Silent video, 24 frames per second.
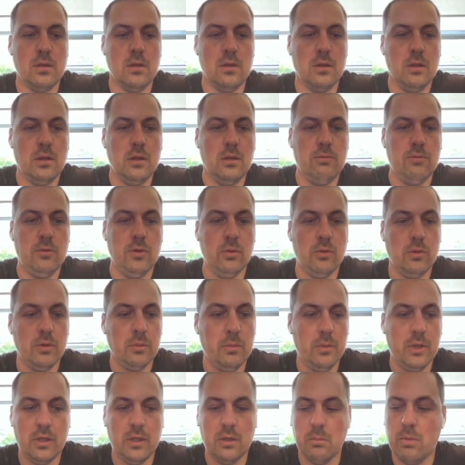If you were to
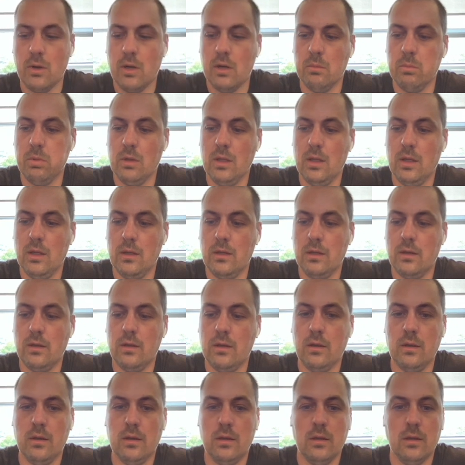make a bar plot,
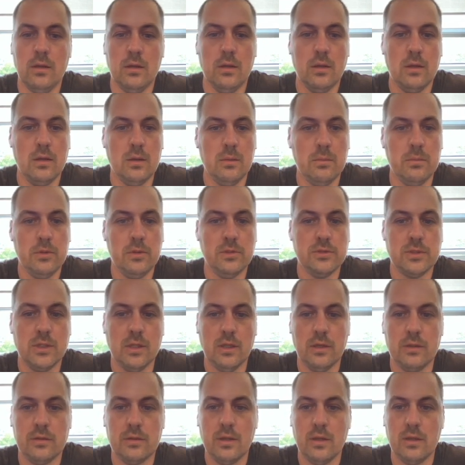you
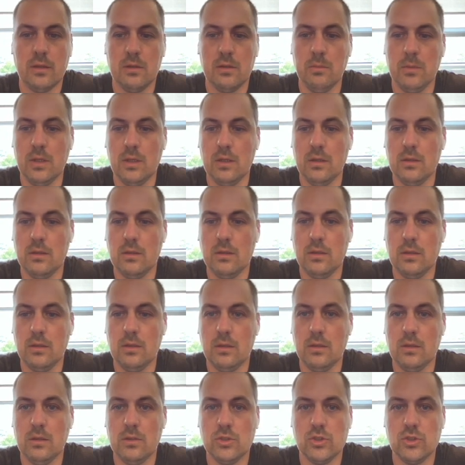select that command
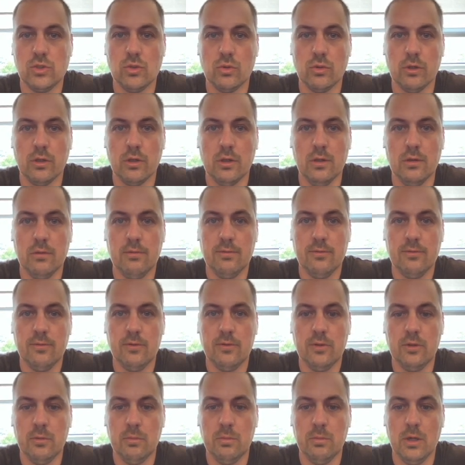and sure enough
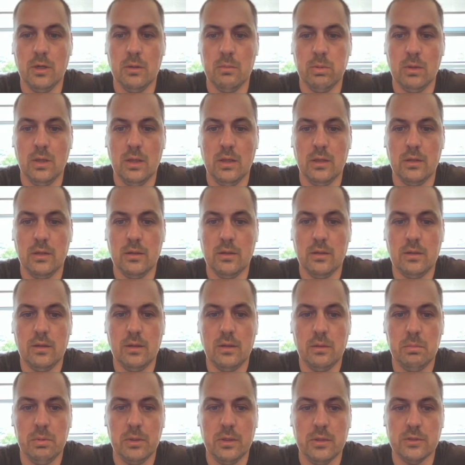your bar plot
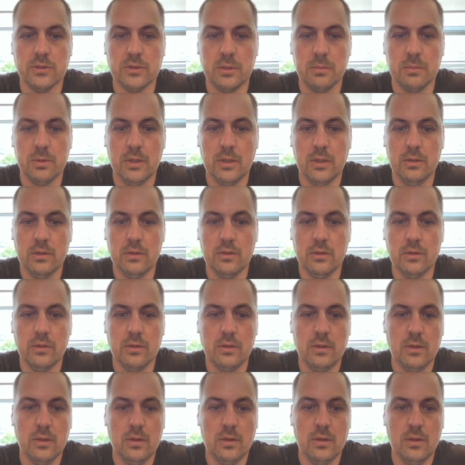appears up here.
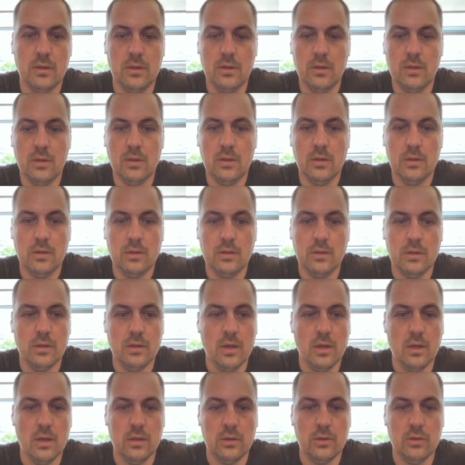You
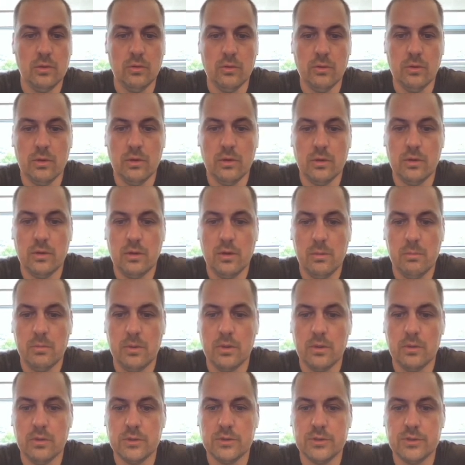got your
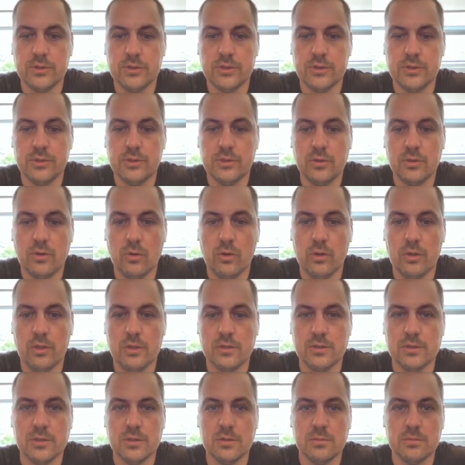numbers,
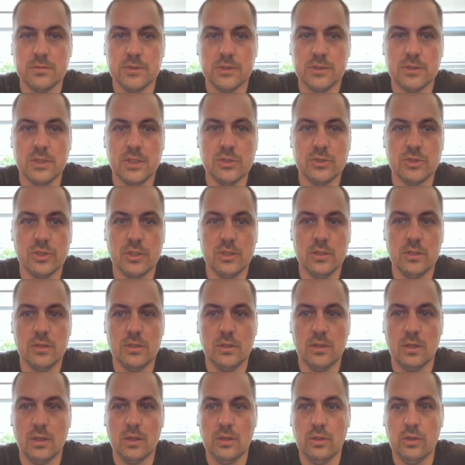organisms, etc.
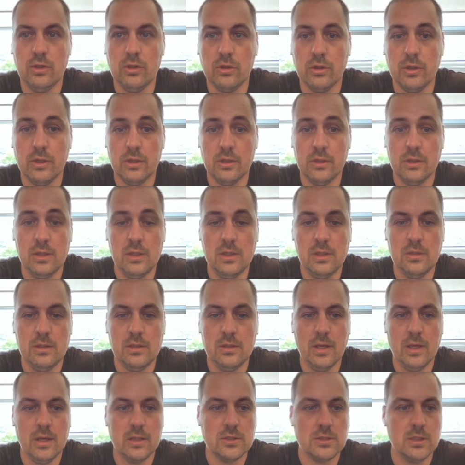and you're going to need to
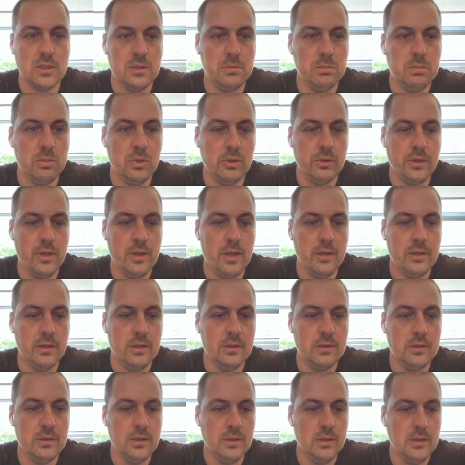actually put that
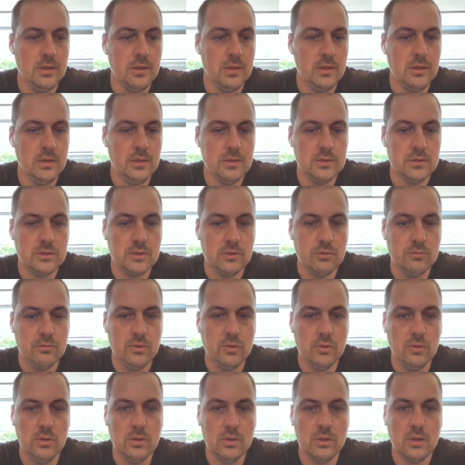in. So if you
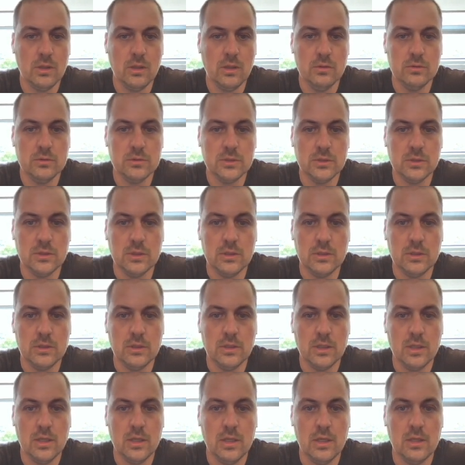look closely
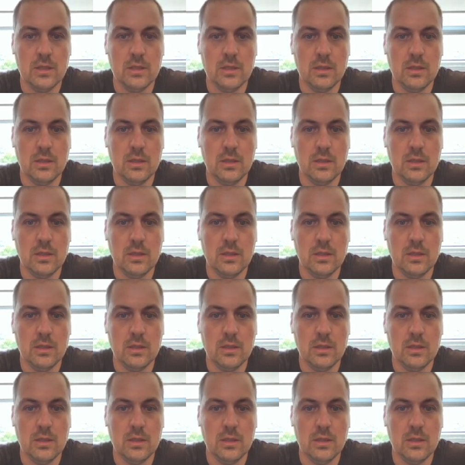at